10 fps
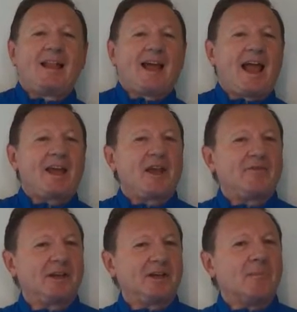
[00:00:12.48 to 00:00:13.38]
how you
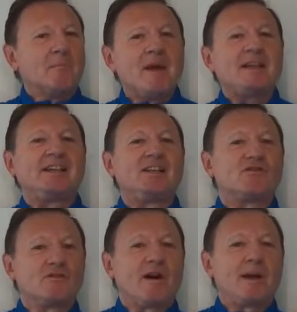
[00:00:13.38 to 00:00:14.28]
have to get your
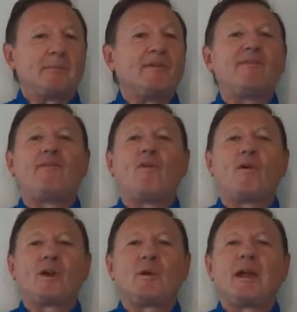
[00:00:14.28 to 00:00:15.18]
message right
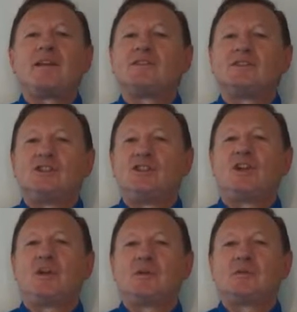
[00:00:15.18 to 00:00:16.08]
before you even
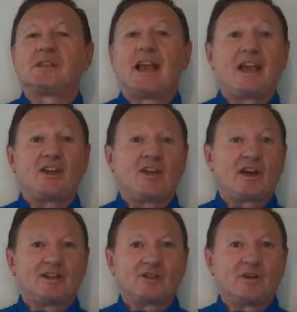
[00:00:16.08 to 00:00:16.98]
choose how you're
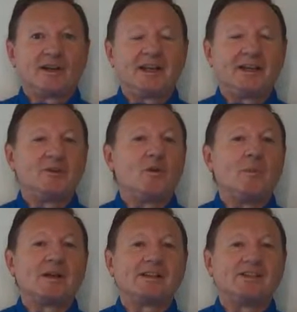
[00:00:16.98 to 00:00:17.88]
going to try and get your
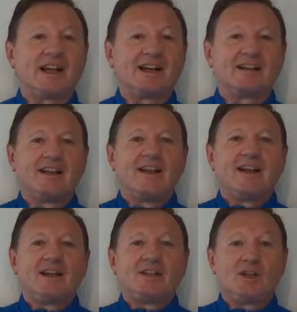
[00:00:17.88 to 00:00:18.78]
message out
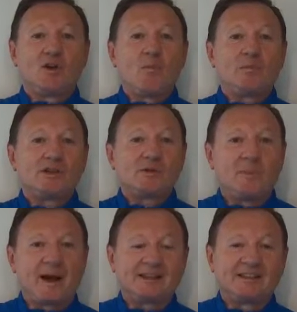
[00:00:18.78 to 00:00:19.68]
to your
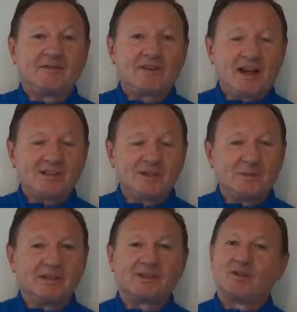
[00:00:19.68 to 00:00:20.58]
prospective
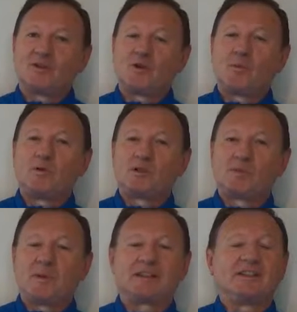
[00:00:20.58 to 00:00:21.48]
customers or your
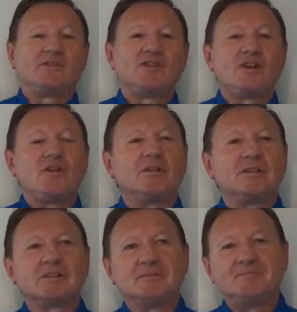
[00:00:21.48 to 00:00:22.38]
prospective
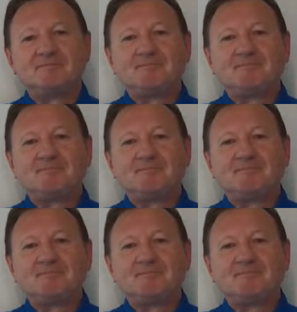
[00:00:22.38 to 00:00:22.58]
students.